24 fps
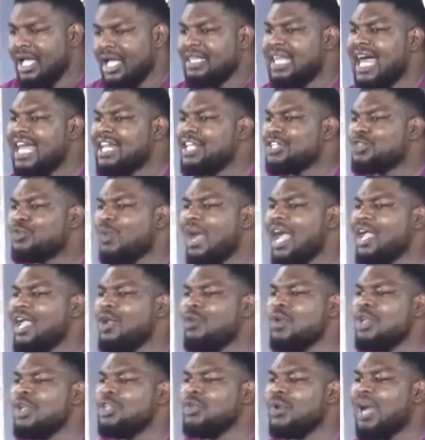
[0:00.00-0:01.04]
That is why
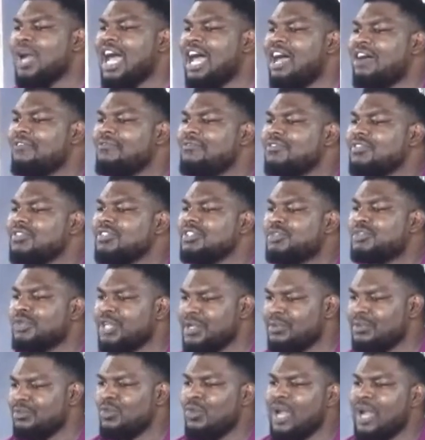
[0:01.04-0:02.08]
when you have a
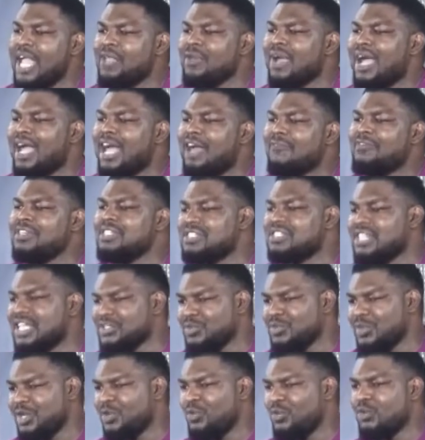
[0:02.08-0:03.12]
dream where you are having
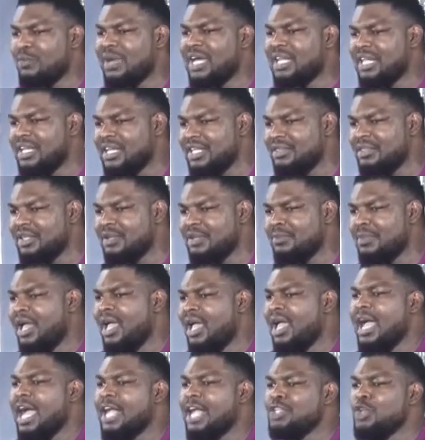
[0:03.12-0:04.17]
sex with a woman in a dream
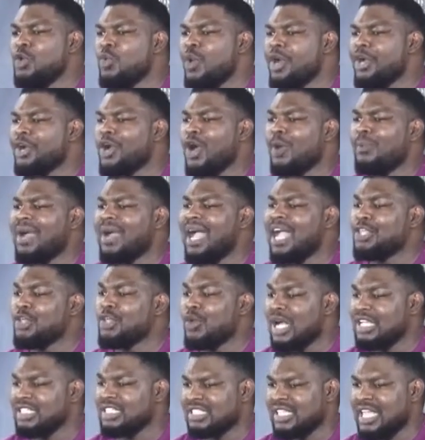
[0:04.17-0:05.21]
and you wake up and
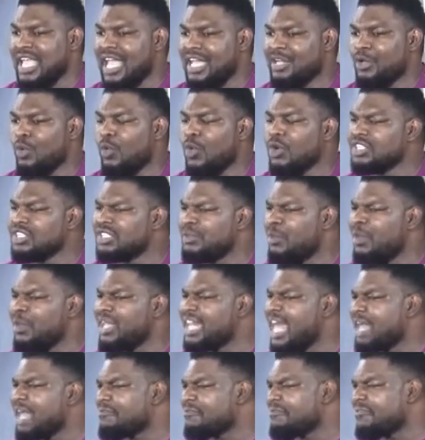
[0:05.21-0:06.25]
you are scared, once the
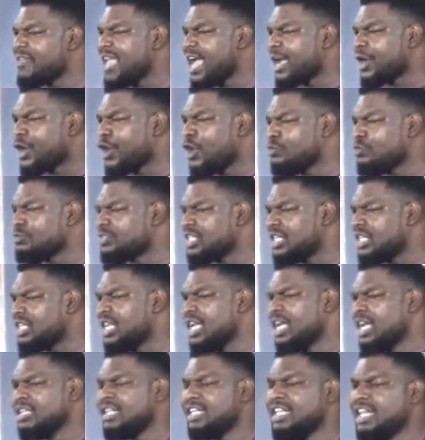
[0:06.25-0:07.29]
moment that fear comes in,
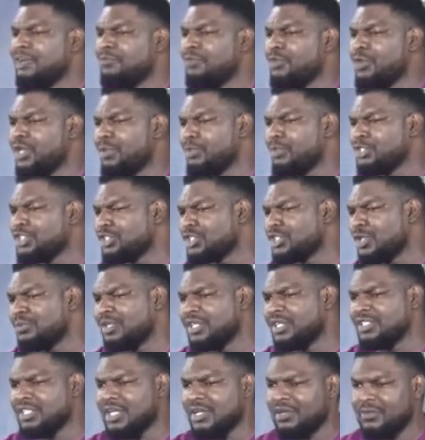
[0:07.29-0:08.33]
the devil will deposit
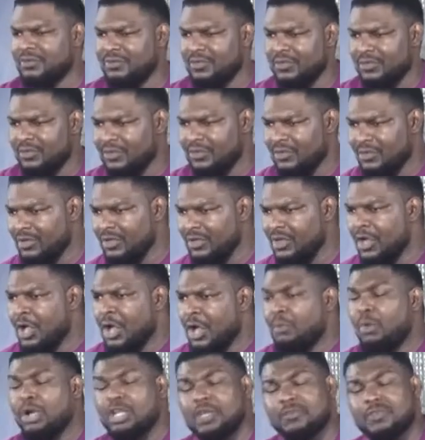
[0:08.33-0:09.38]
something inside of you.
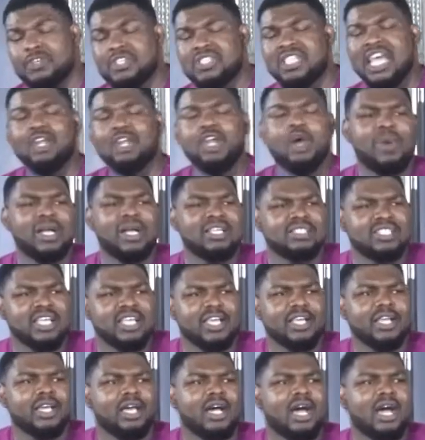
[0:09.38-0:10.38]
But if you stand up and say,